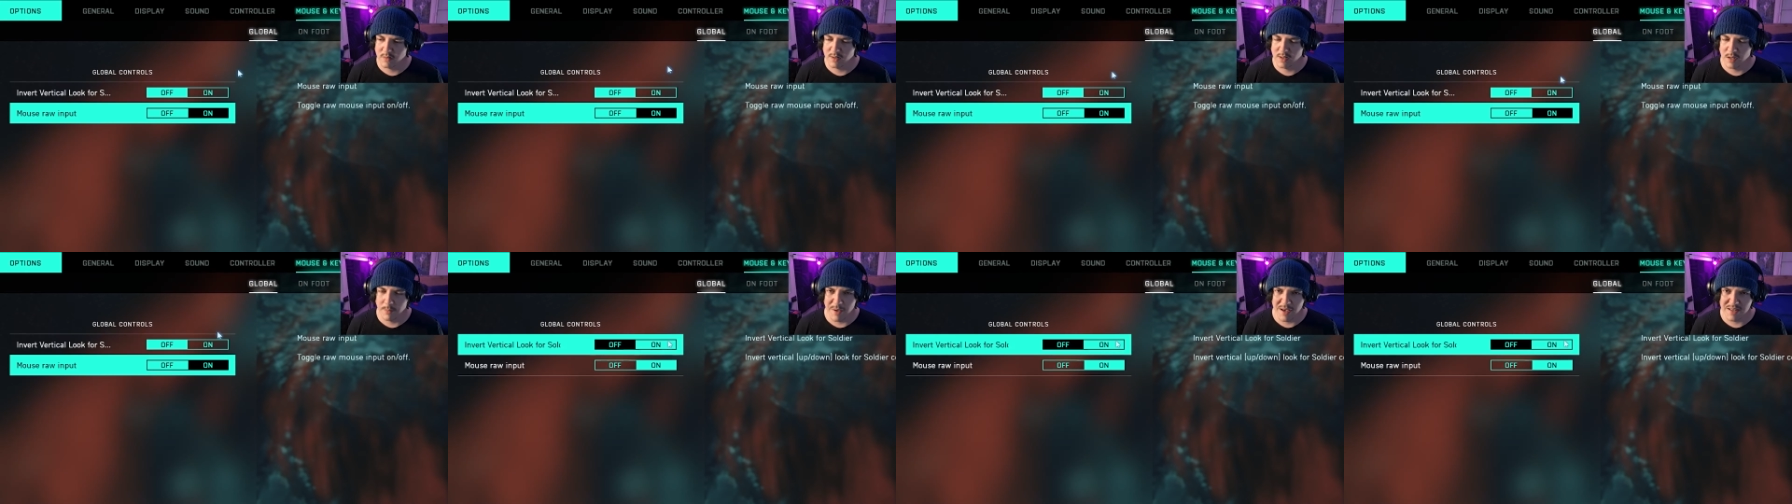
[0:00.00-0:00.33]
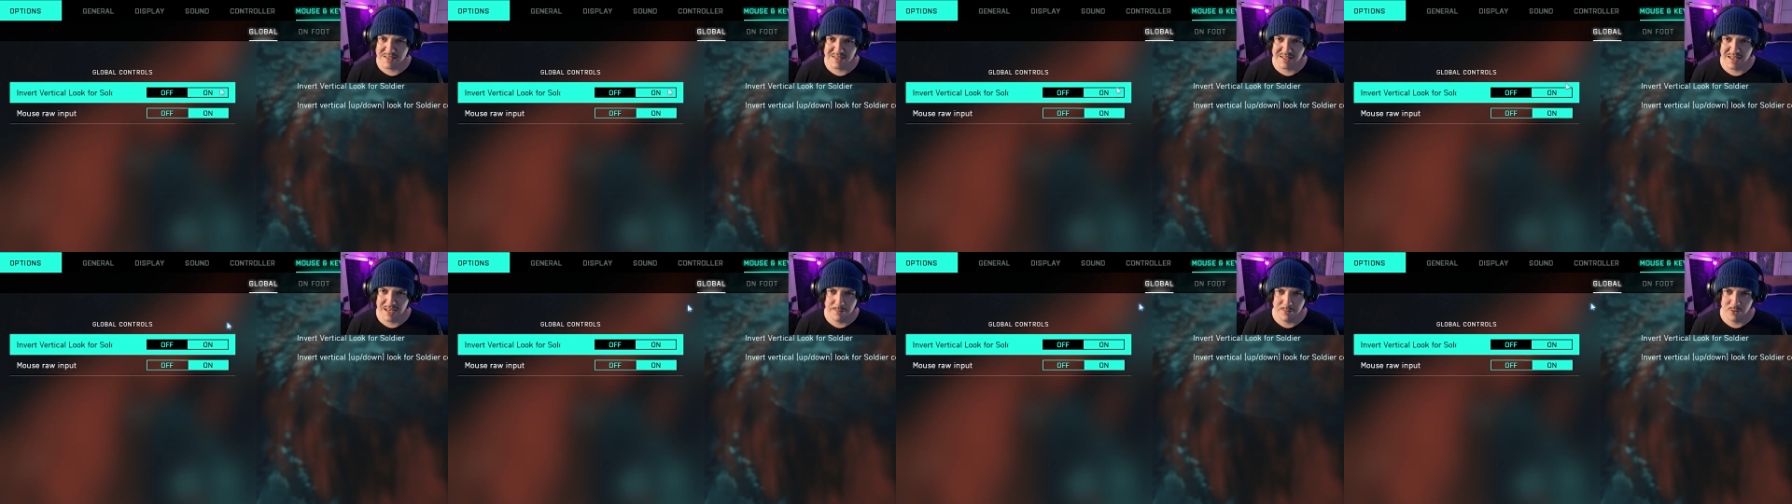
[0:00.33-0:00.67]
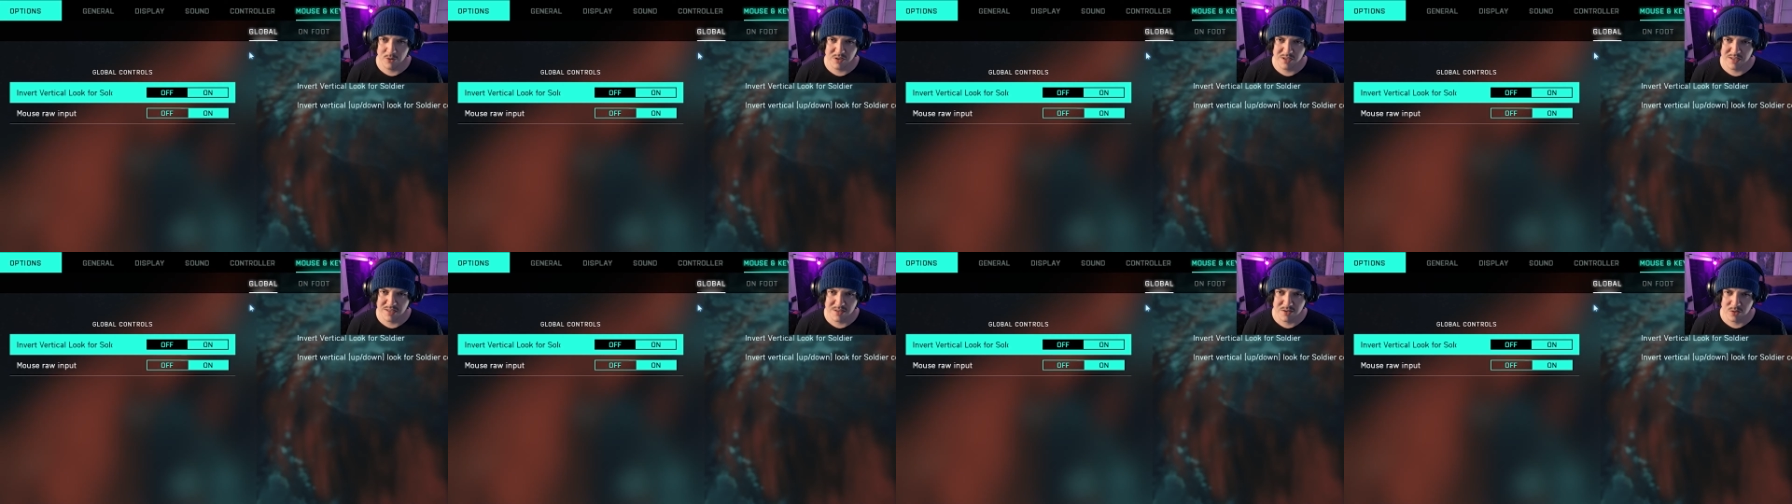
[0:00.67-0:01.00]
Now, mouse and
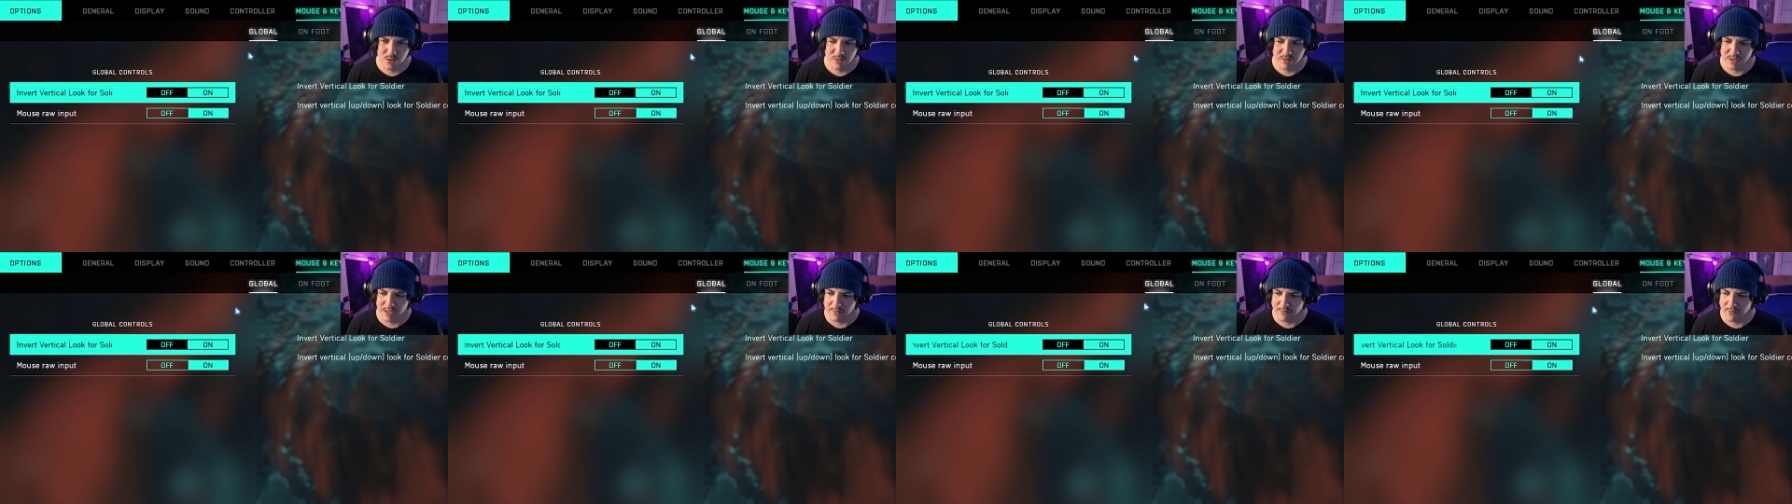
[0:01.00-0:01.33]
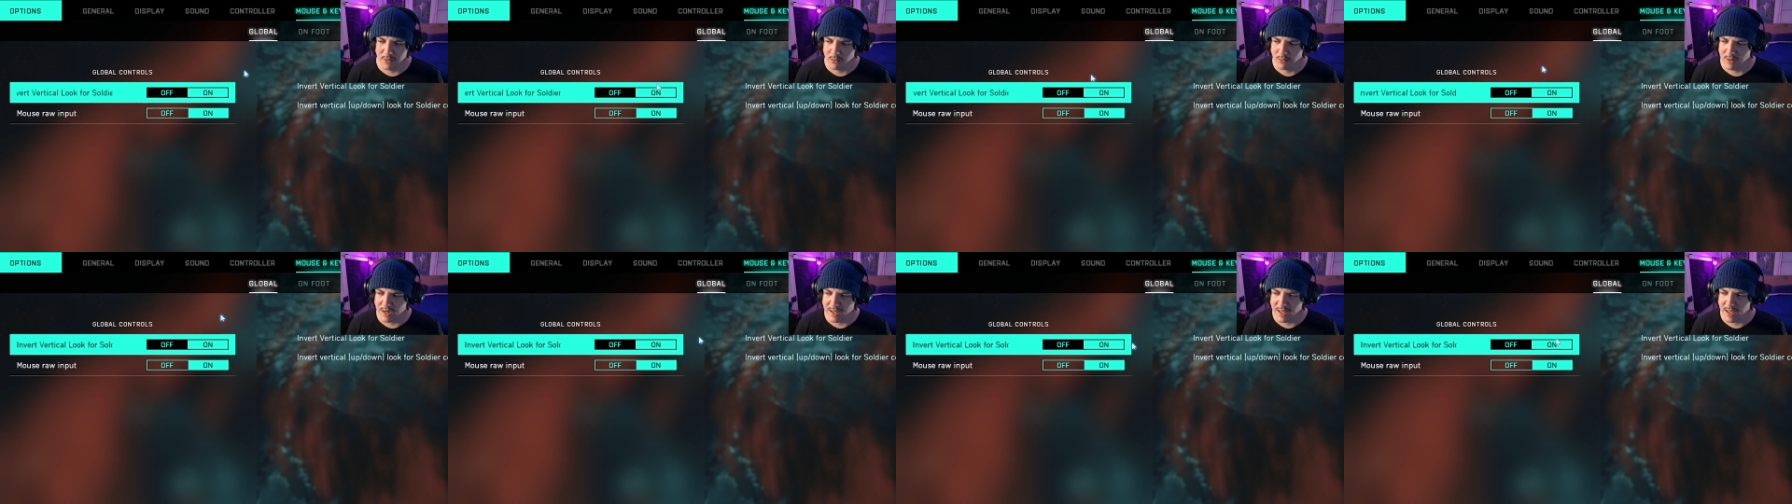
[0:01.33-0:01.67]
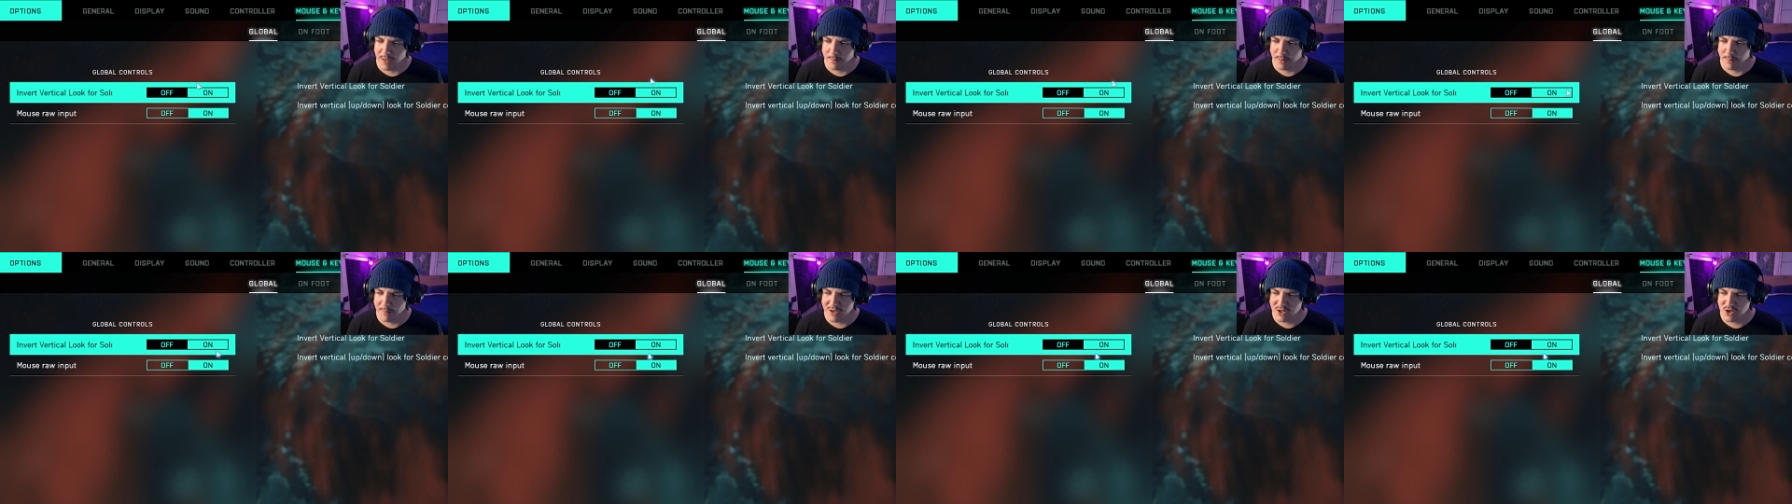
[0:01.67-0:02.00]
keyboard, this is all default right
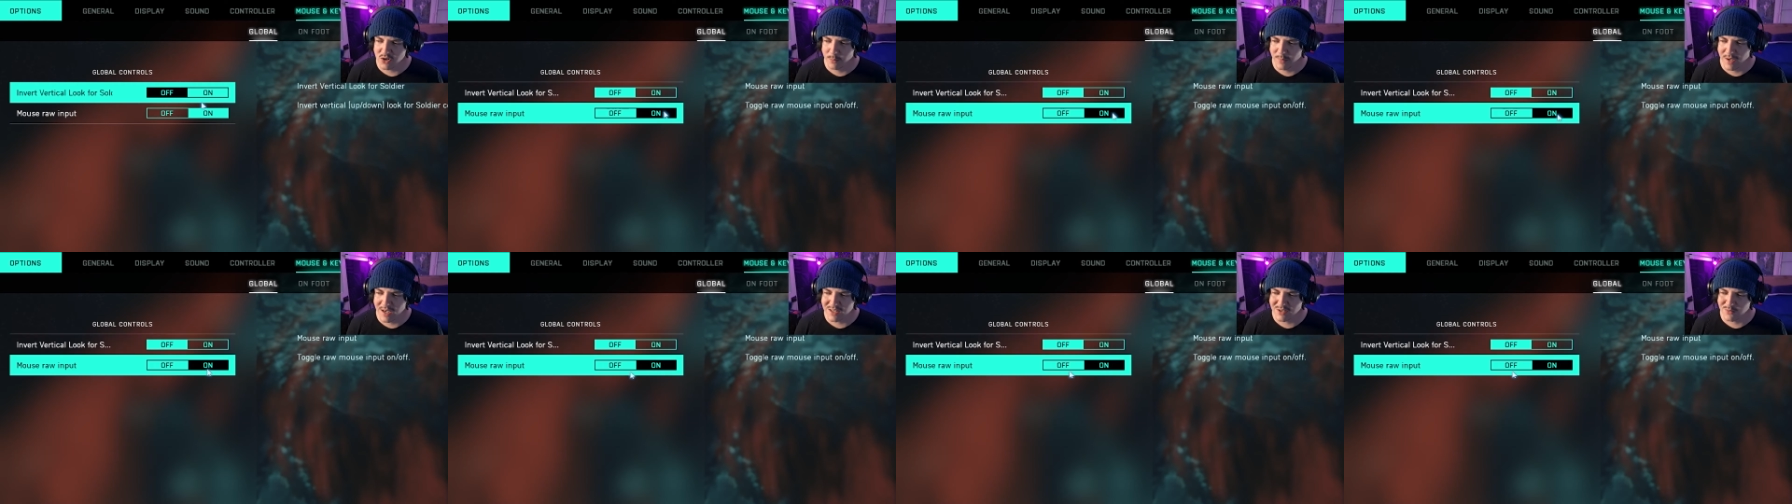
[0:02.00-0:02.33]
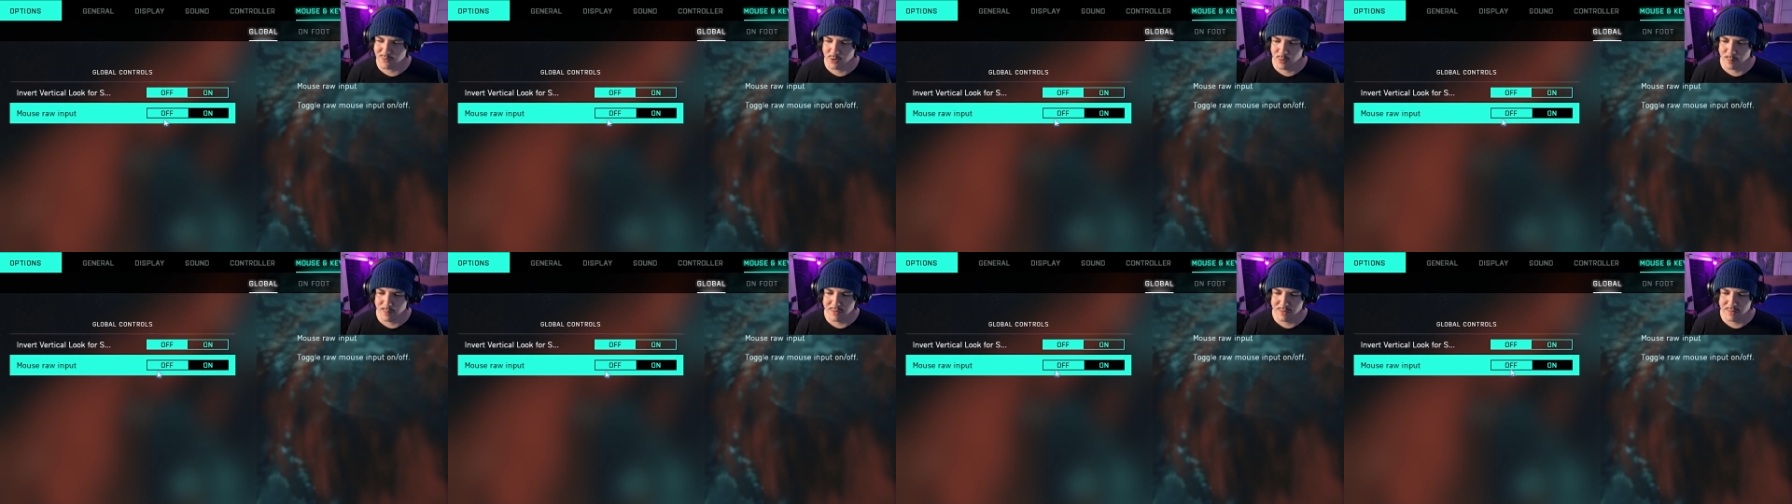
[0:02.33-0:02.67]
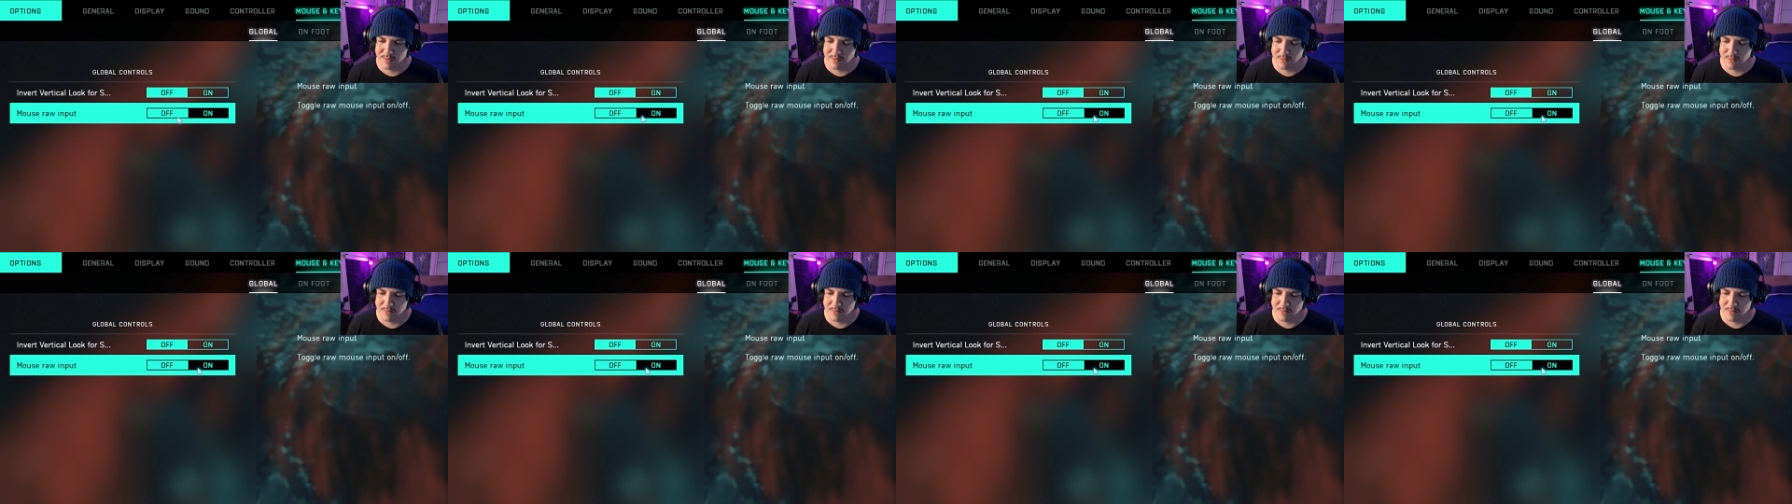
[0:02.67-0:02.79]
here, but make sure mouse raw,